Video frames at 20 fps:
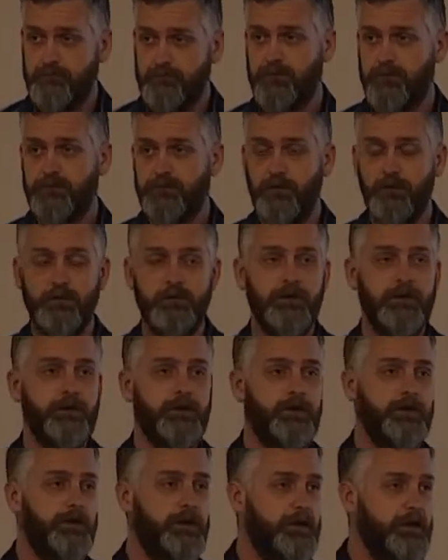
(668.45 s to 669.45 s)
So
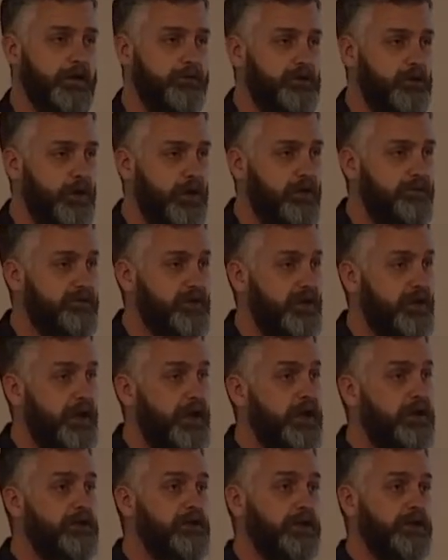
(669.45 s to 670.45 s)
if you ask an
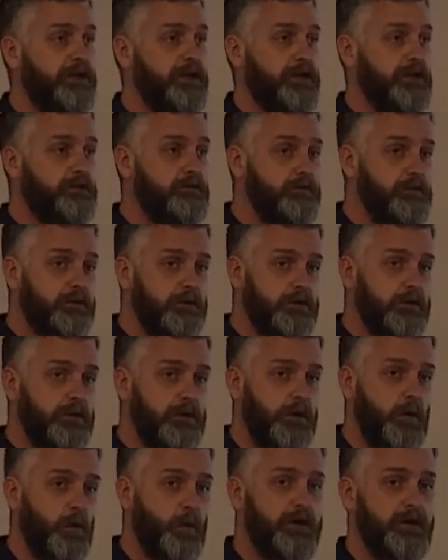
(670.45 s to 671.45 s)
Anglican,
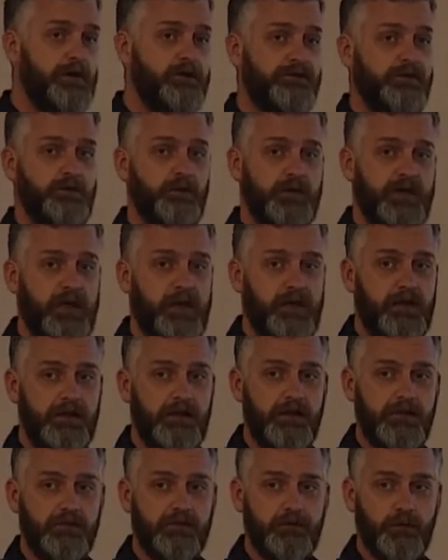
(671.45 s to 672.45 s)
when is it okay to
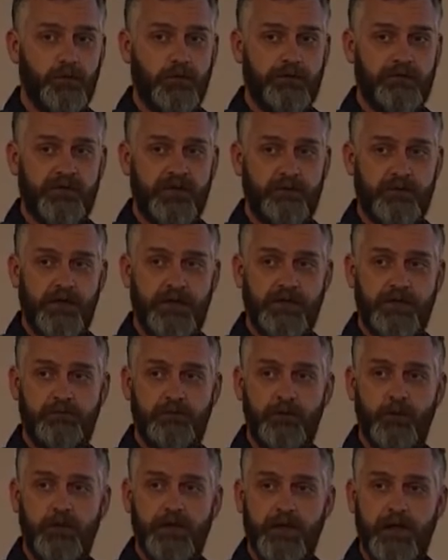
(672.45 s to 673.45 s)
get divorced, they might give
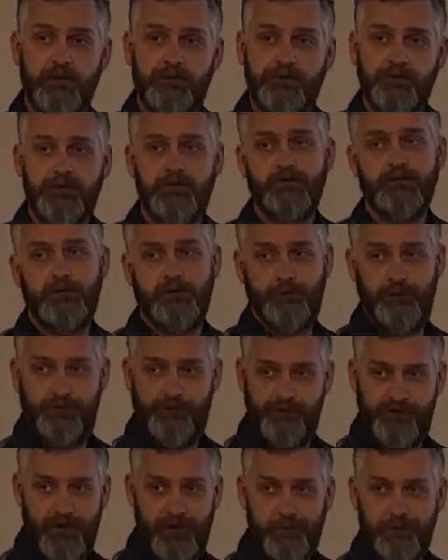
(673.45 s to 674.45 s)
you one answer. Lewis
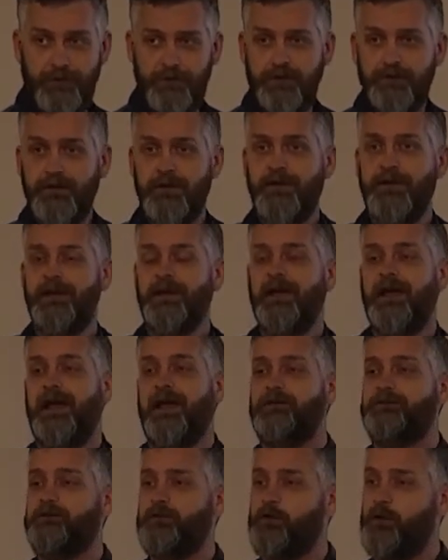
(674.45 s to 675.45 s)
is Anglican.
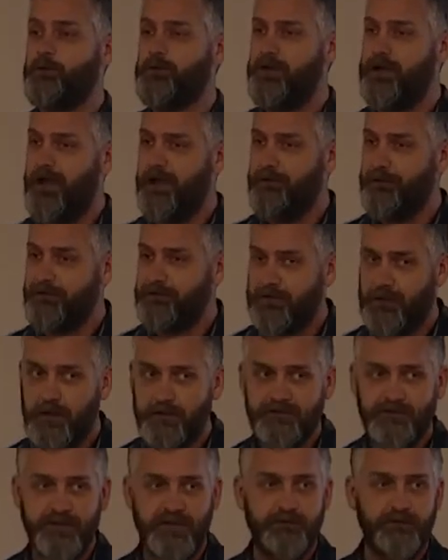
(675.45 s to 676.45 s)
Ask the Roman Catholic
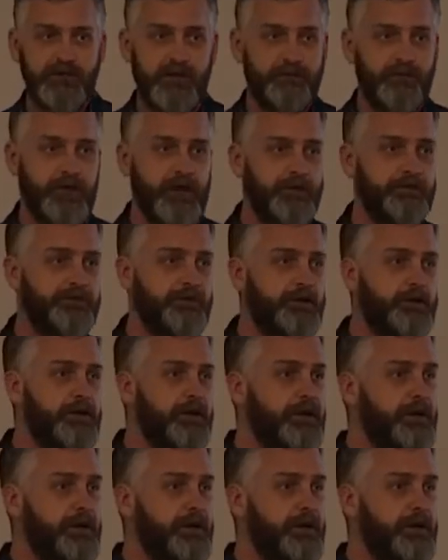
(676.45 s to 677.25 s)
Church, they'll give you a different answer.